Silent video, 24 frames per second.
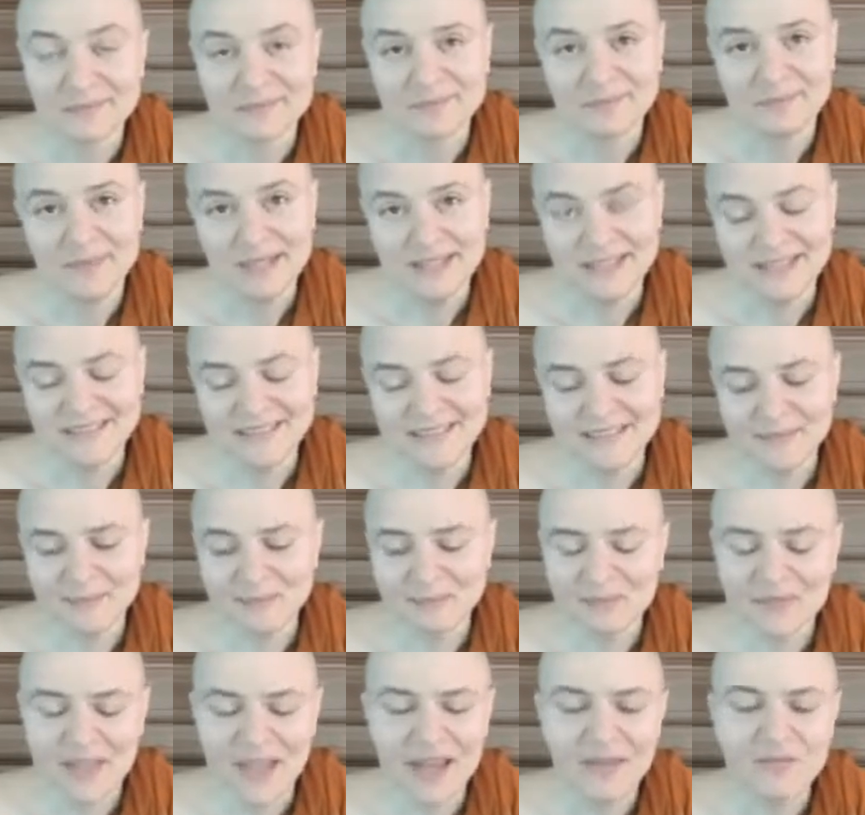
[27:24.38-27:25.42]
But
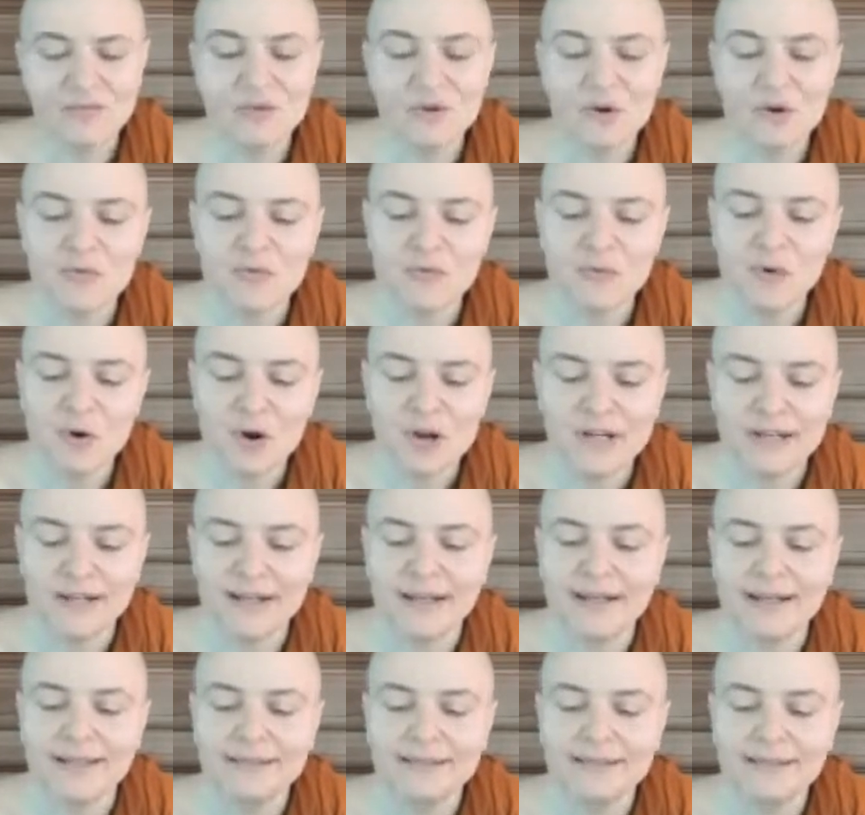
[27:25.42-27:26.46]
after a
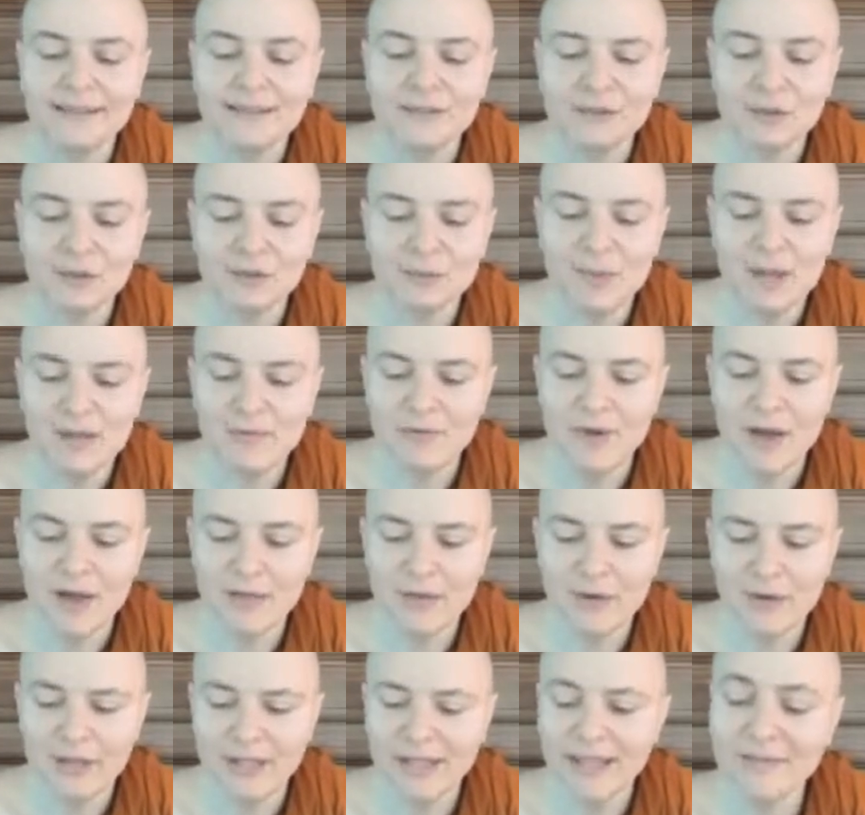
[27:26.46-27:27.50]
fortnight, he told my
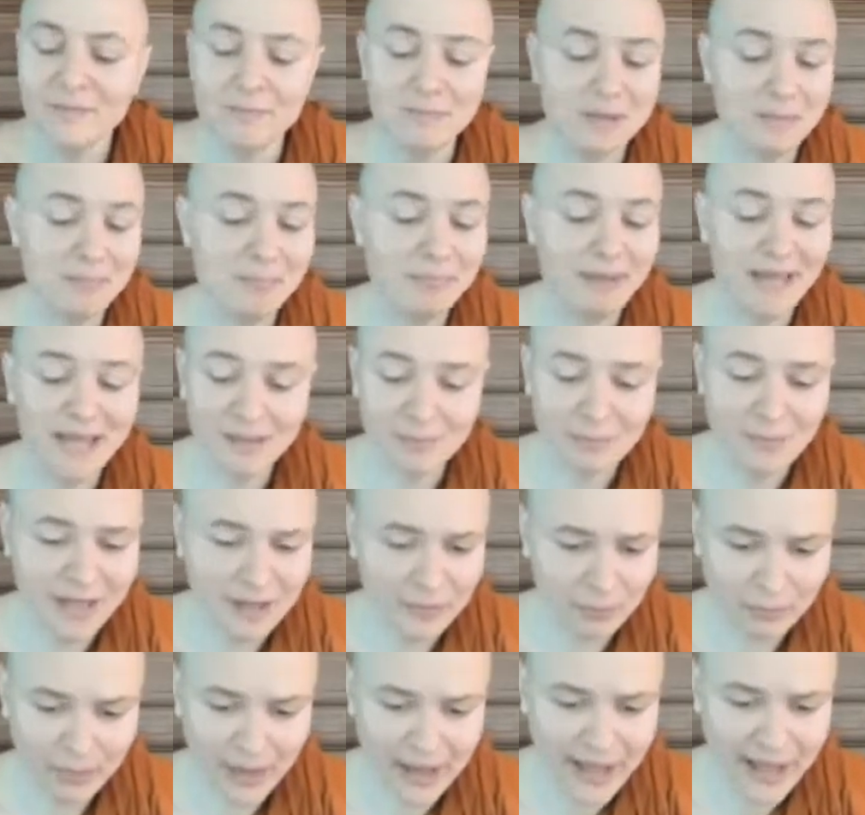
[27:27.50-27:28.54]
father, give me back my
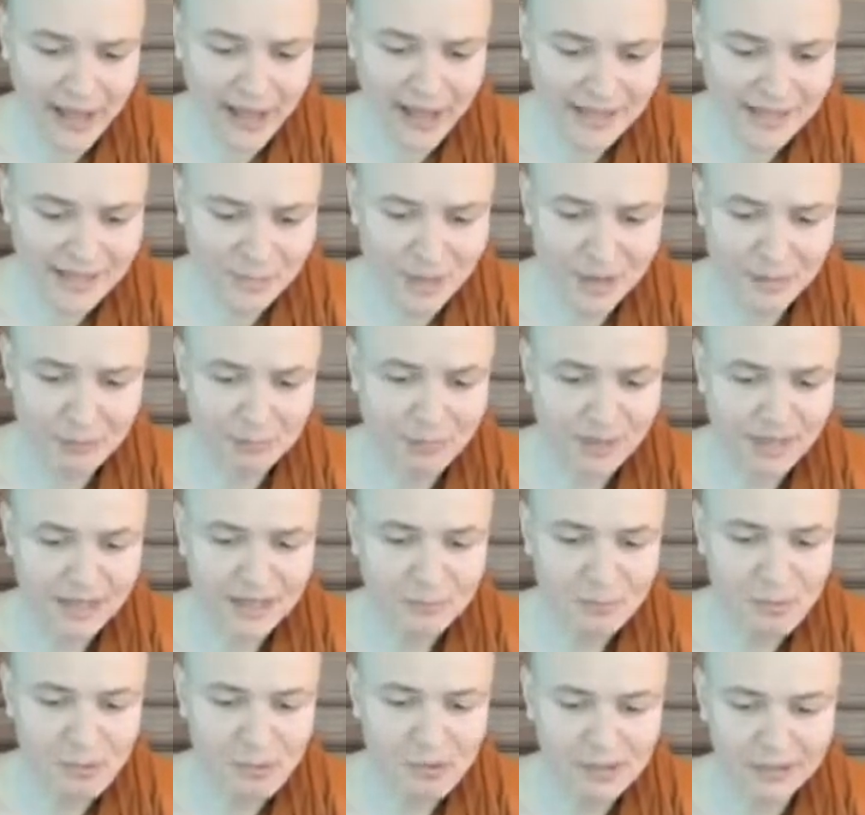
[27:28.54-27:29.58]
rags, my
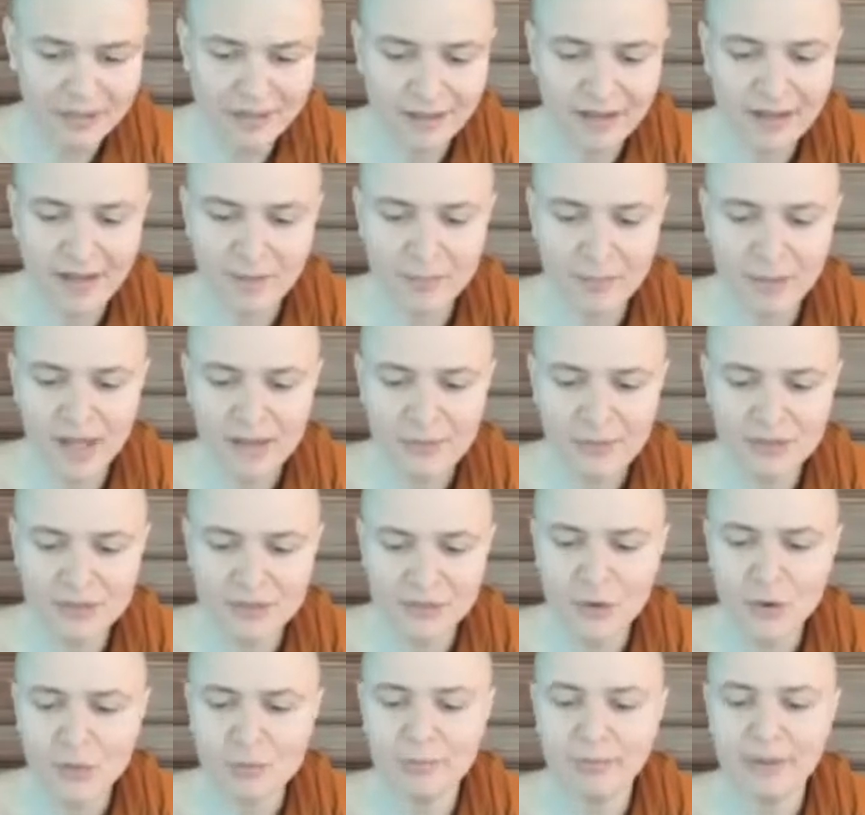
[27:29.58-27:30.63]
begging bowl and cup. I want
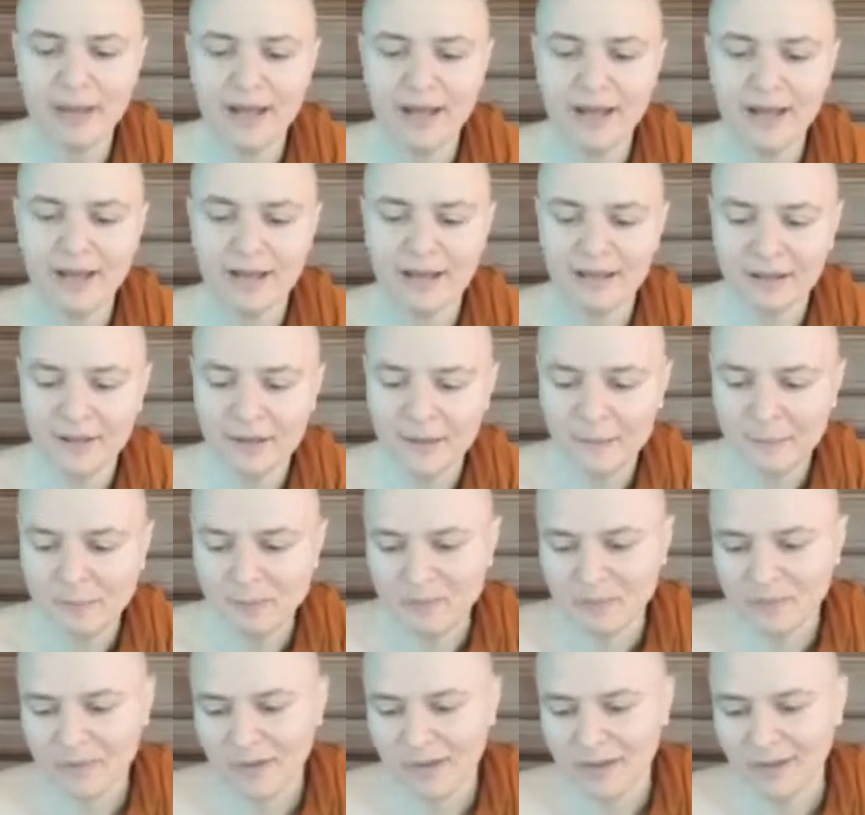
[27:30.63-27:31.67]
to go back
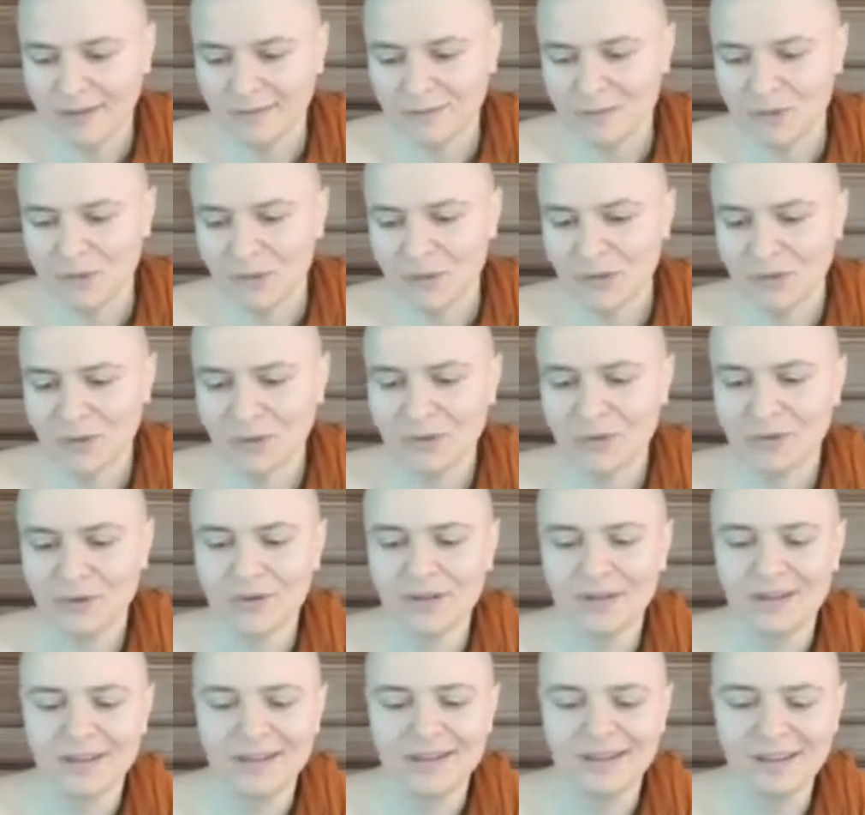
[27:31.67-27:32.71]
to
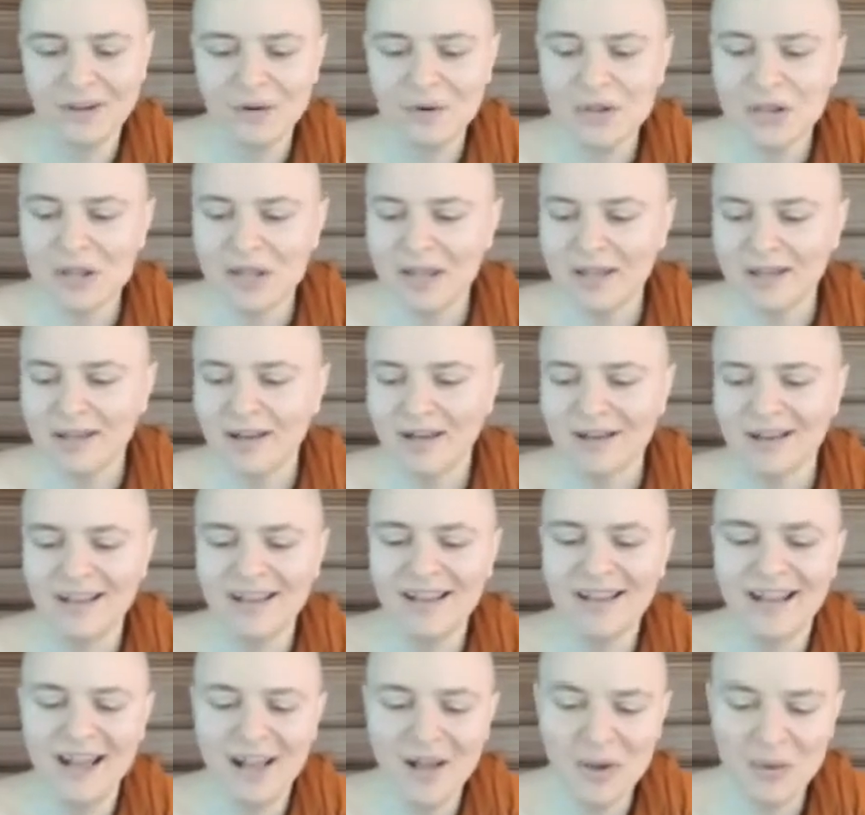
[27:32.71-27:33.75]
going
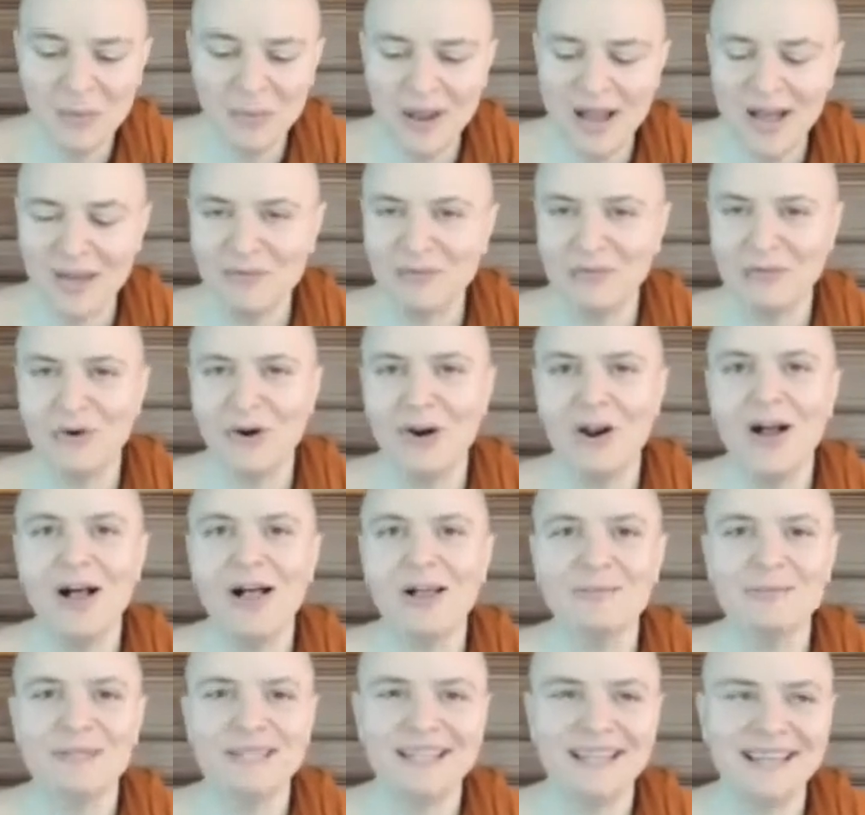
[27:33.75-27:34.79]
around for
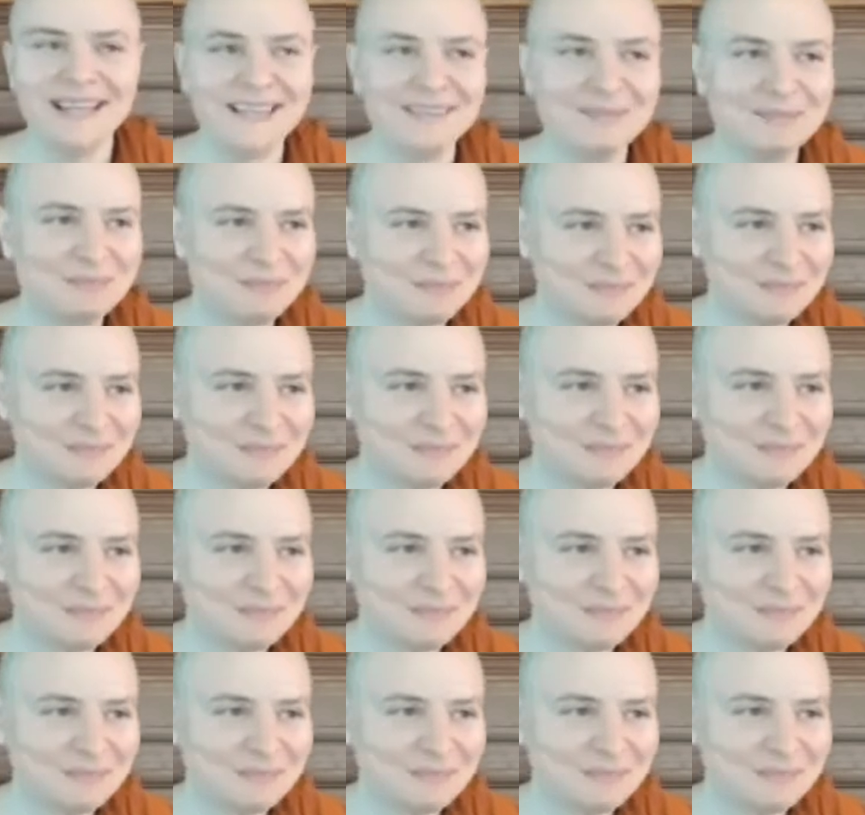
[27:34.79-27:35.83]
alms again. He's
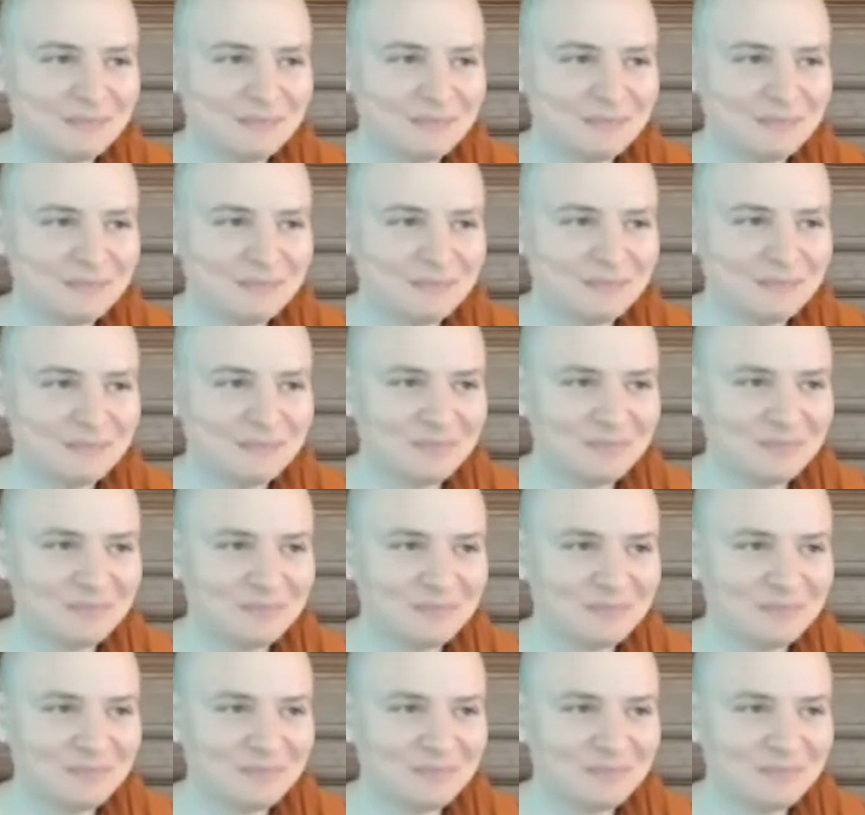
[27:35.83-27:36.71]
like, all right, I'm out of here.